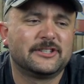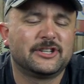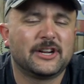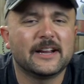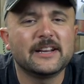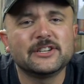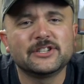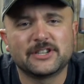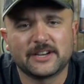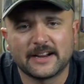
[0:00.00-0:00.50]

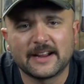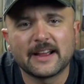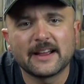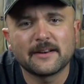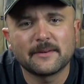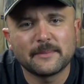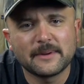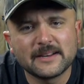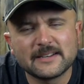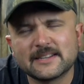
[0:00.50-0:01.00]
changing
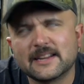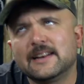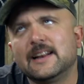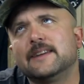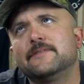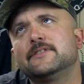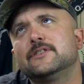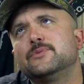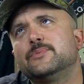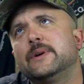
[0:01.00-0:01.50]
it means they'd
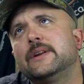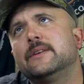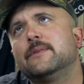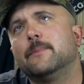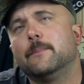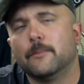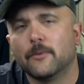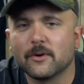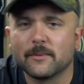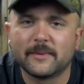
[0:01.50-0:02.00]
have to
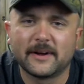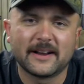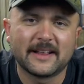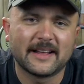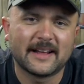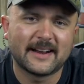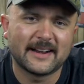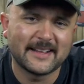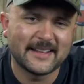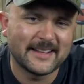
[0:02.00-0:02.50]
spend more
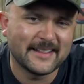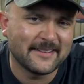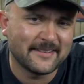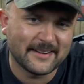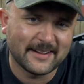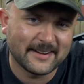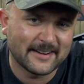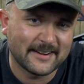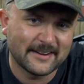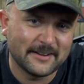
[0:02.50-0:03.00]
money on it and they're
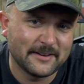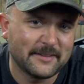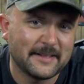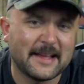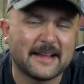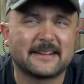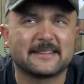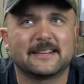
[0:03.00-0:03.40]
not going to do that